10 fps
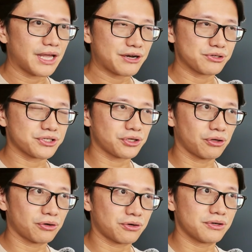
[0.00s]

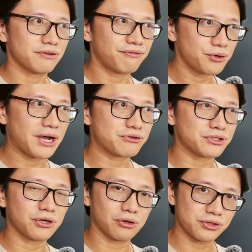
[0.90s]

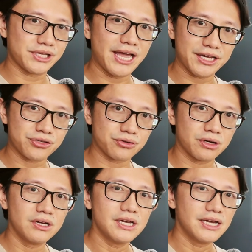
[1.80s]
hundred dollars
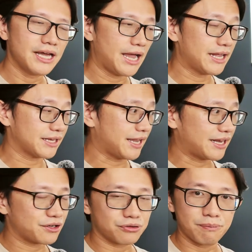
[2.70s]
extra and
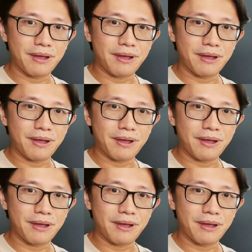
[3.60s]
getting to the